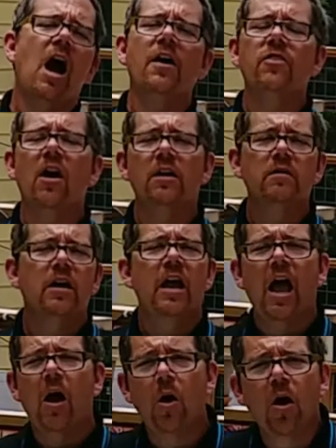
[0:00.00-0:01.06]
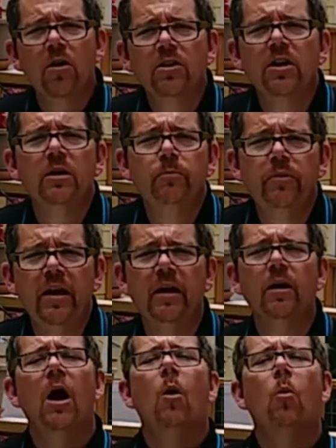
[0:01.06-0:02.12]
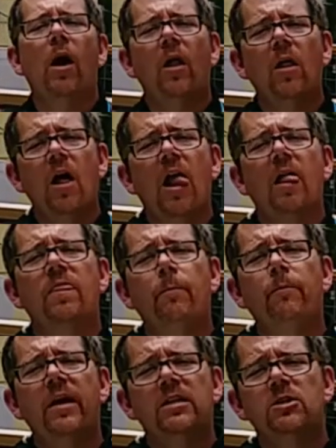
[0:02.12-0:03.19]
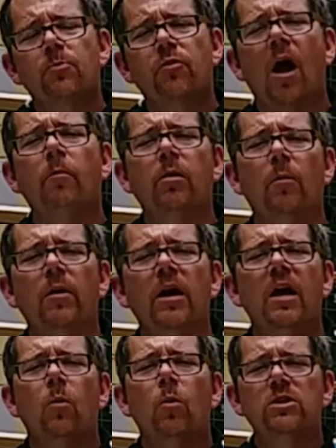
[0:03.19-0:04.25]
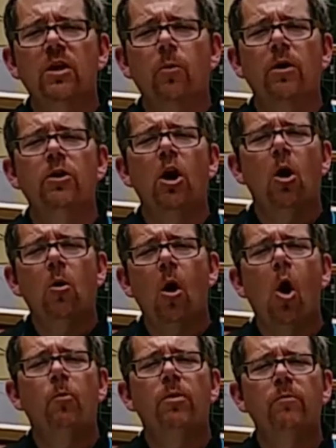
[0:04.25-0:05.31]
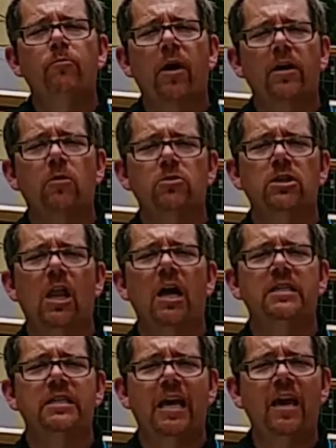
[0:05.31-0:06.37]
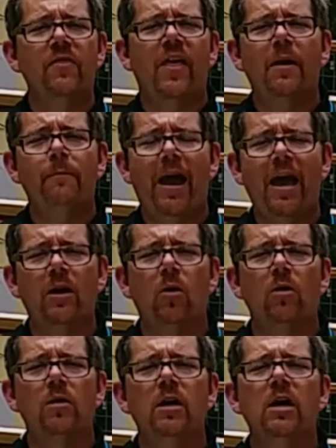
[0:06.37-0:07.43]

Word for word: I thought, how hard could it be? Well, the biggest problem was there were no open breaker slots in that panel.